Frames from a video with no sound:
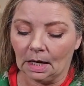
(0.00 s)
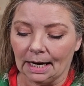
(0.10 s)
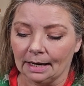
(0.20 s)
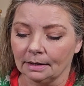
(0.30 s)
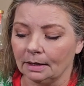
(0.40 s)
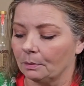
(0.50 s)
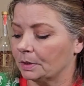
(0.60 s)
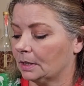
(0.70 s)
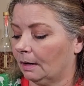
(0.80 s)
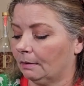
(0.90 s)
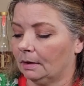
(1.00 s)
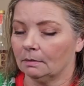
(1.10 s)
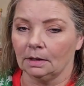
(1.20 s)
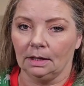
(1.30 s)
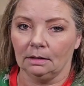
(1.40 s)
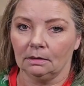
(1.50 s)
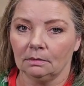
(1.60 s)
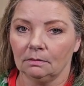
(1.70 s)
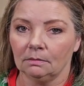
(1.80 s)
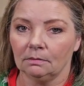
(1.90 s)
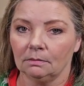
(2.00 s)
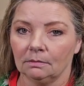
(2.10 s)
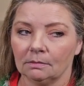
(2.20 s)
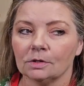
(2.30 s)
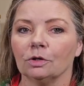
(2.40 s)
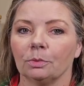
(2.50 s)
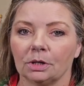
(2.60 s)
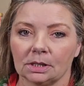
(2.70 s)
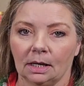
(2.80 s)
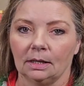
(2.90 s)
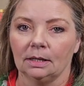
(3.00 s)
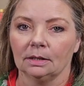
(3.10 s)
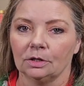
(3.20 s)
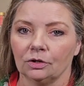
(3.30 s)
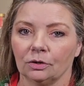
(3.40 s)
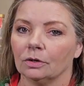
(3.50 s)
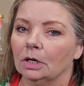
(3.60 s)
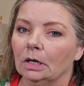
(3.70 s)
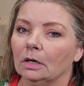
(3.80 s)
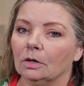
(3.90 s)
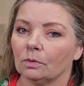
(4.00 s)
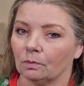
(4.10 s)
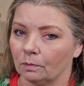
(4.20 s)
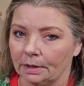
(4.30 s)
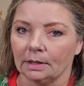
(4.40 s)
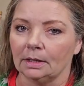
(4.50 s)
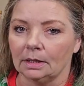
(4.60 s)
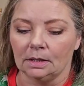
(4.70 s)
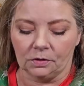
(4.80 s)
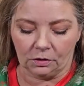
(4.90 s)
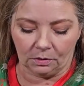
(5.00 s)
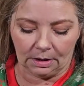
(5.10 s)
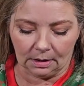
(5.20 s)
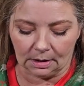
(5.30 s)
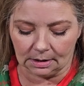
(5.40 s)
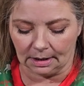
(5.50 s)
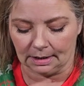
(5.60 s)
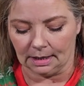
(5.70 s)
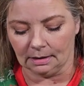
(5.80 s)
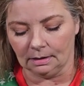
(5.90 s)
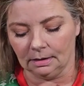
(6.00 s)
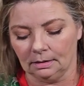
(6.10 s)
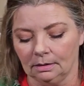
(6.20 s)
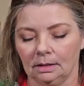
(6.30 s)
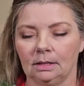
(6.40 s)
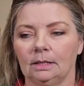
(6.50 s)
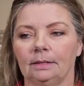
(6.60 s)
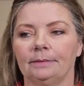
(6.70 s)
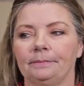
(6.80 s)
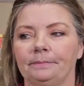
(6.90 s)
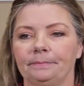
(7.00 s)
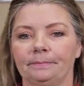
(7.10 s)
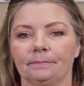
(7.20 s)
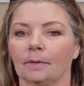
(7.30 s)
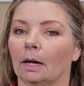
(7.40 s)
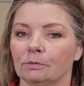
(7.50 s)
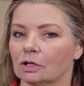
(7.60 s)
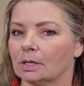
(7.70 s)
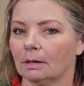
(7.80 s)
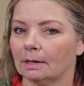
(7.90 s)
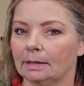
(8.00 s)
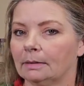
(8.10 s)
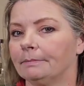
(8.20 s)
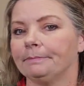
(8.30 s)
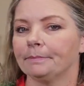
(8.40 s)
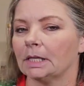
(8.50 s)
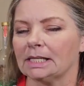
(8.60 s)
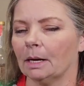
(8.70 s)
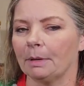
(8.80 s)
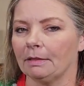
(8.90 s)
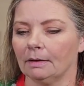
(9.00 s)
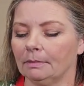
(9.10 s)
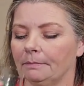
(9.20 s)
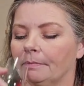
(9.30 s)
And it was nothing like super exciting unless you're really into history and things like that. And I'm just not. It's not my thing.